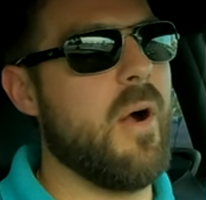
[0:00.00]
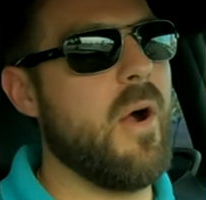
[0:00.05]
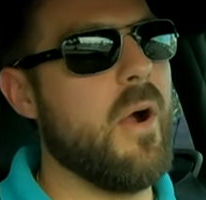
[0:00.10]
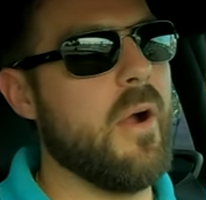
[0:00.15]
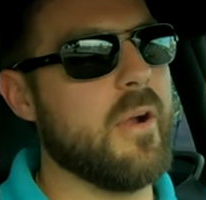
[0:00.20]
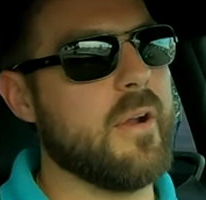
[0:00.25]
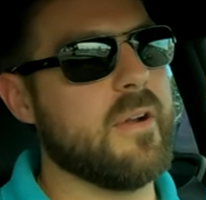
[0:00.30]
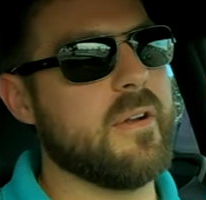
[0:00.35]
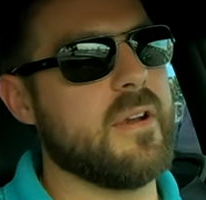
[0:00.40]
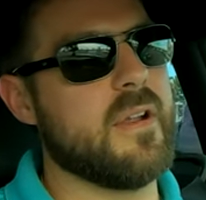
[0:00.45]

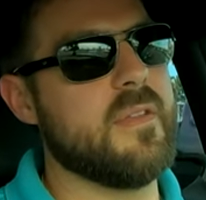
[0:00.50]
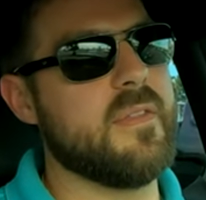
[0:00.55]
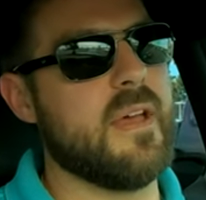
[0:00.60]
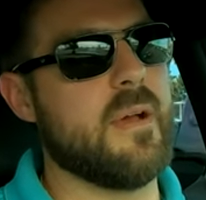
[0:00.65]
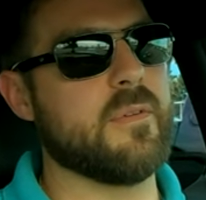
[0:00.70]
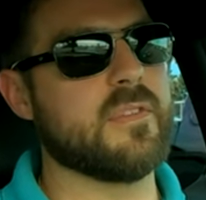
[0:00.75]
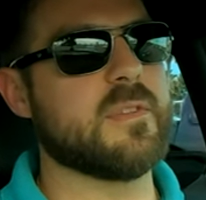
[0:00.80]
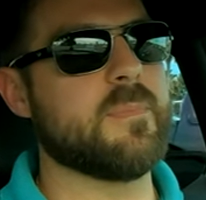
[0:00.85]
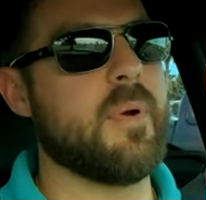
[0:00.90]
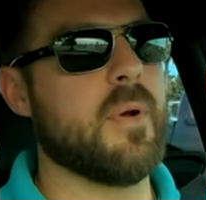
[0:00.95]
part that
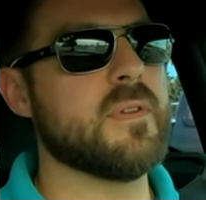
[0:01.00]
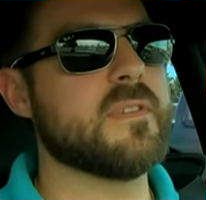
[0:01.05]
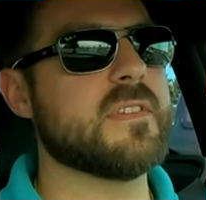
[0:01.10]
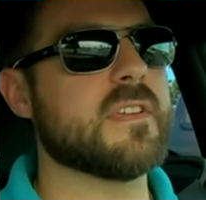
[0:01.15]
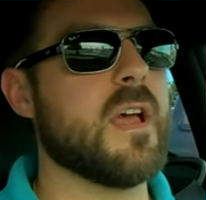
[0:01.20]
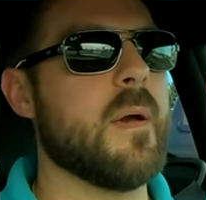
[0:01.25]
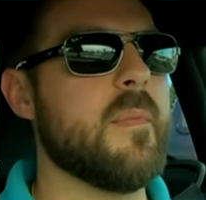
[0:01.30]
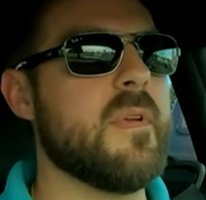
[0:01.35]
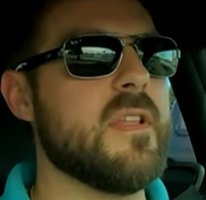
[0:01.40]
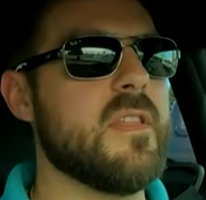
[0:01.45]
was supposed
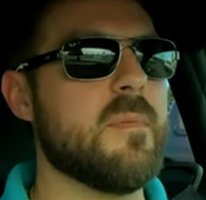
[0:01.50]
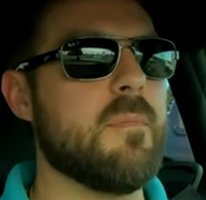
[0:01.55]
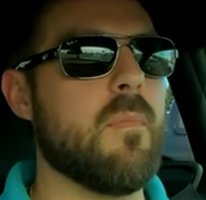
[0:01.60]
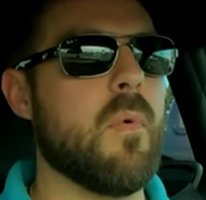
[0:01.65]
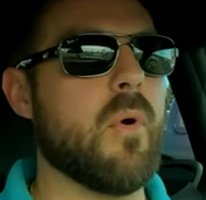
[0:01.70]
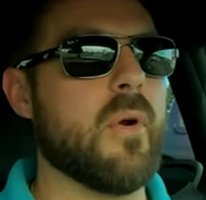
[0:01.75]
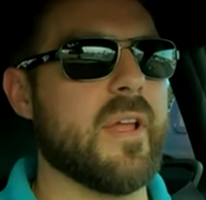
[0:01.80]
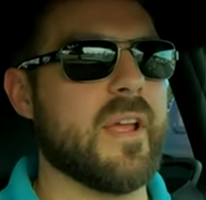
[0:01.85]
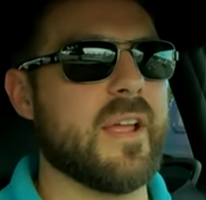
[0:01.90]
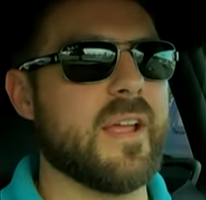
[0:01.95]
to come in in the
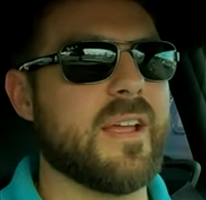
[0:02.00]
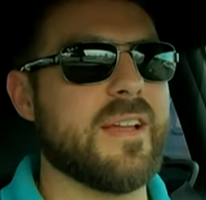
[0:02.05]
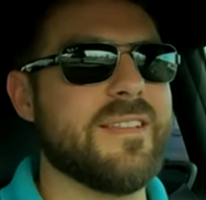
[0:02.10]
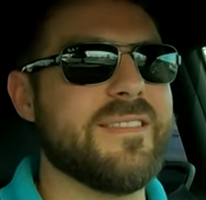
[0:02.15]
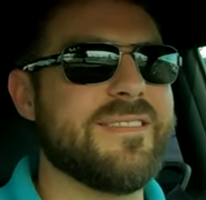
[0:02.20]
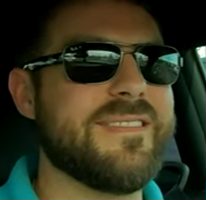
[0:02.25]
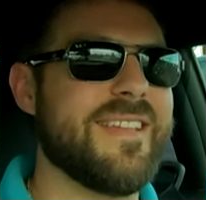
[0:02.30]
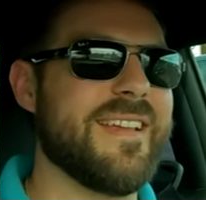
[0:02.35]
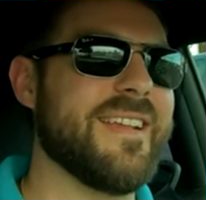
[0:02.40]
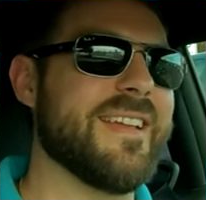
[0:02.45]
morning
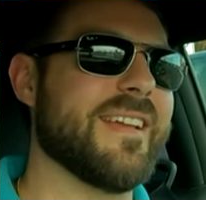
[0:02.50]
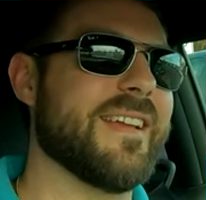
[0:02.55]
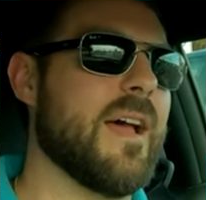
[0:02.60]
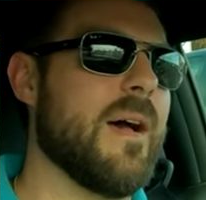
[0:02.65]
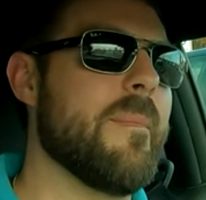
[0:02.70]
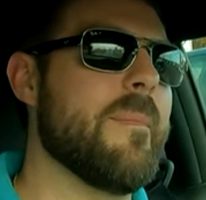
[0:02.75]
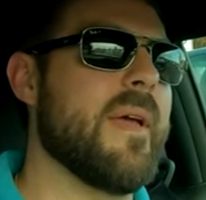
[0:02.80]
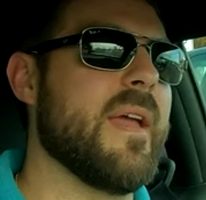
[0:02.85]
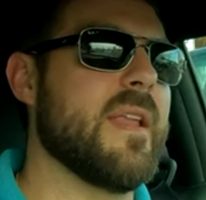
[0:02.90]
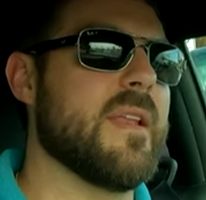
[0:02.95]
didn't
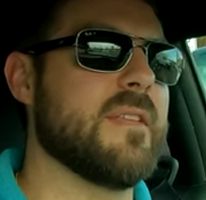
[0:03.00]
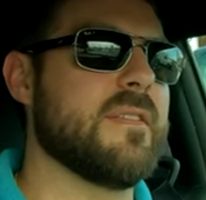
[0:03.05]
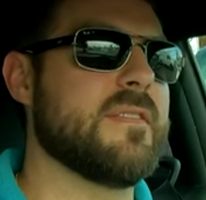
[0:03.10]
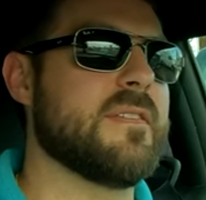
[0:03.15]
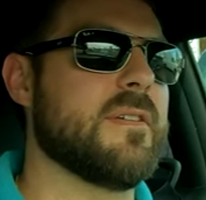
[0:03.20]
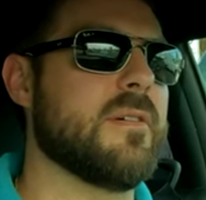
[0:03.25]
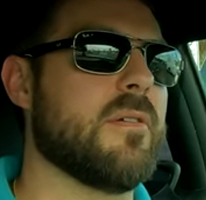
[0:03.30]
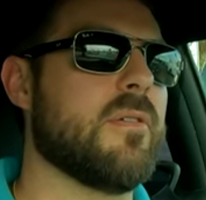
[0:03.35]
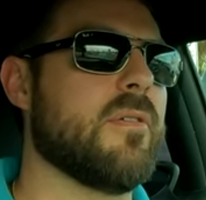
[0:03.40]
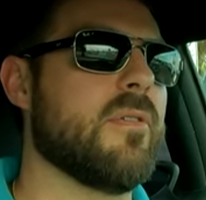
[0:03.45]
come in
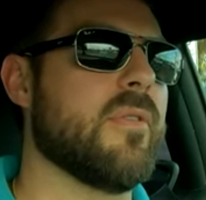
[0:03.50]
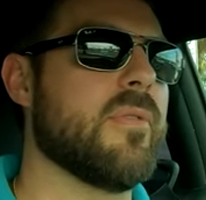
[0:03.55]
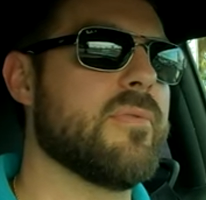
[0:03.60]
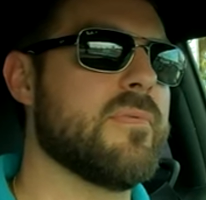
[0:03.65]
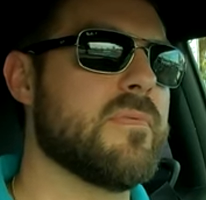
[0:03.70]
until,